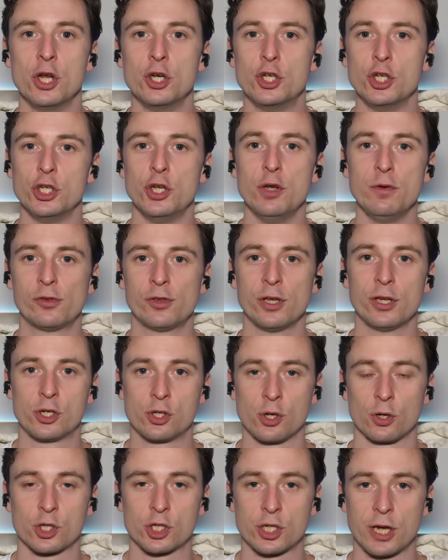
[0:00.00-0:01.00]
Do you think
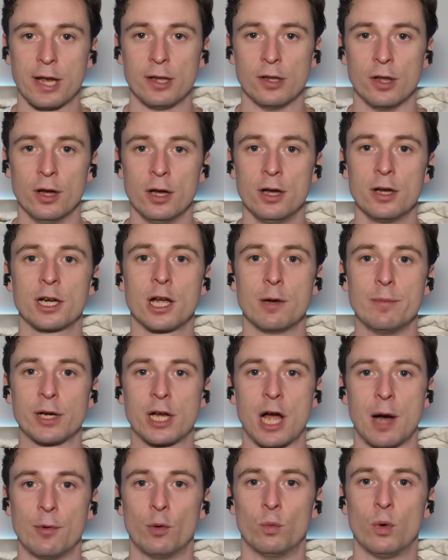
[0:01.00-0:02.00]
Josh Taylor can
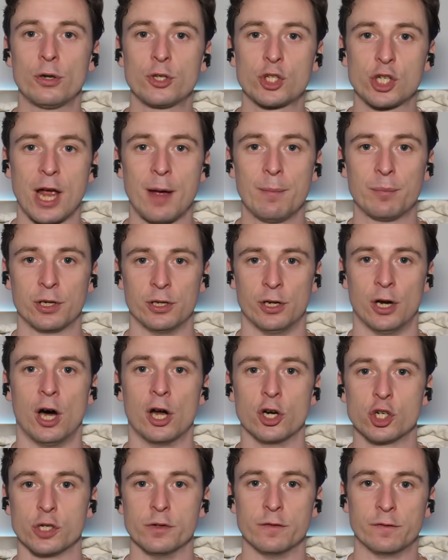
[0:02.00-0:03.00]
become a world champion at
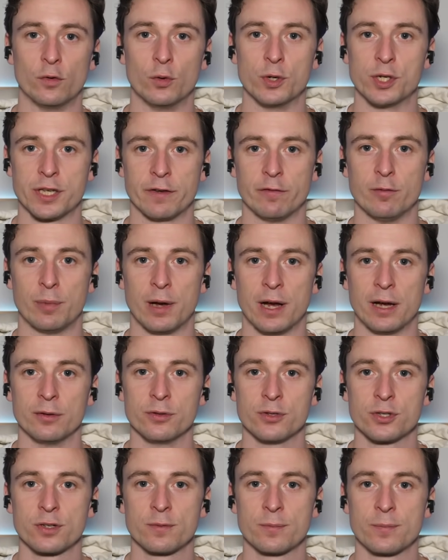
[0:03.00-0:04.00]
147
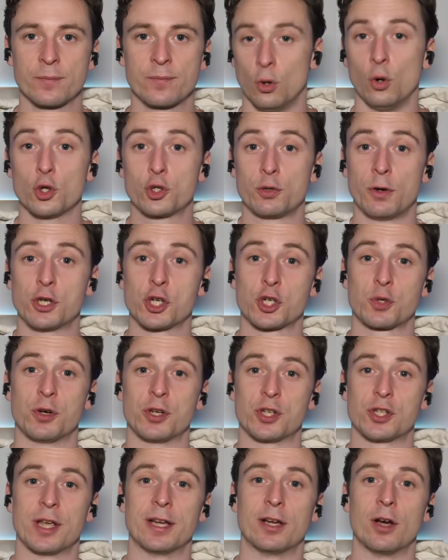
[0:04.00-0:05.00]
pounds? Also, I just
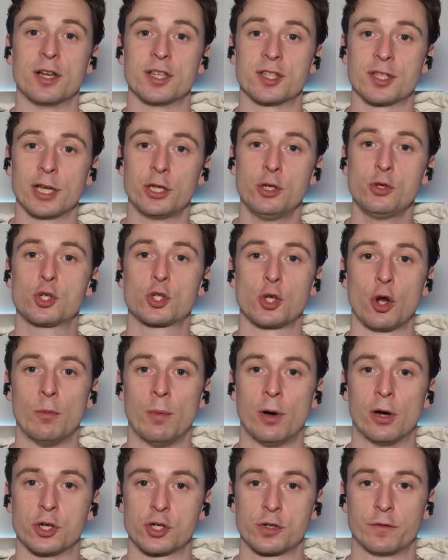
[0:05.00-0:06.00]
want to say, guys, thank you so
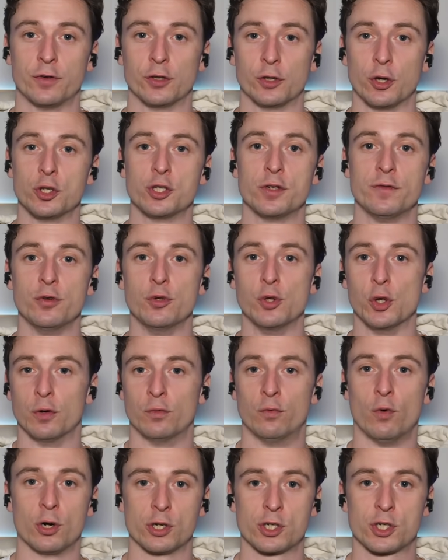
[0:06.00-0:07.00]
much for those of you that
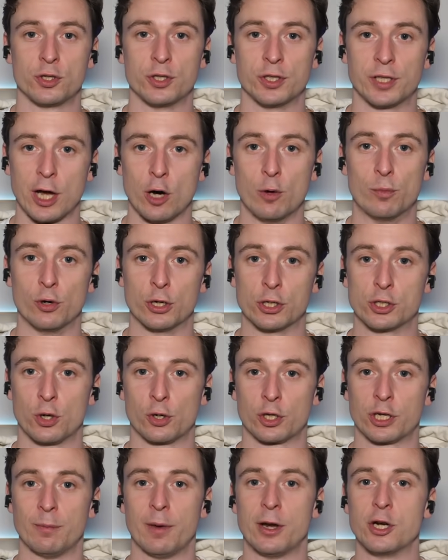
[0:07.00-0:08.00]
have watched the Kell Brook
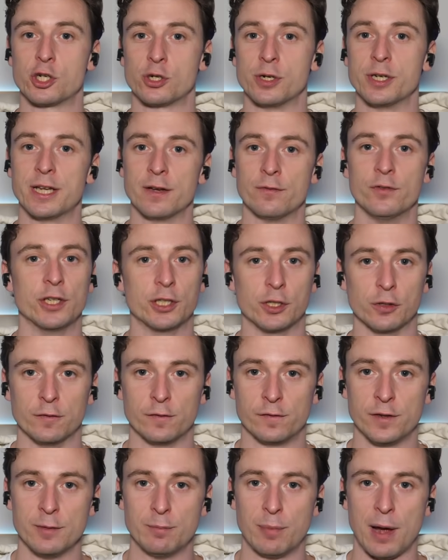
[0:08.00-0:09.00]
documentary, given it good
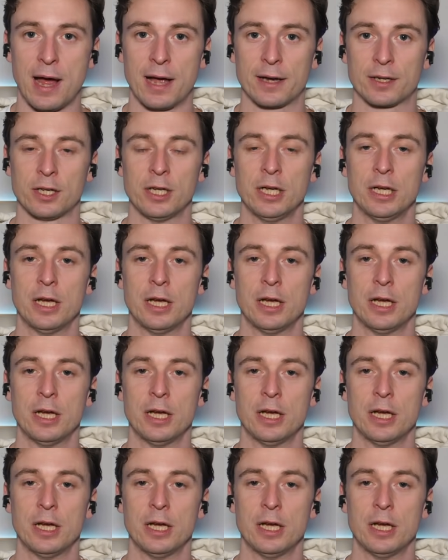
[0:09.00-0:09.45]
feedback.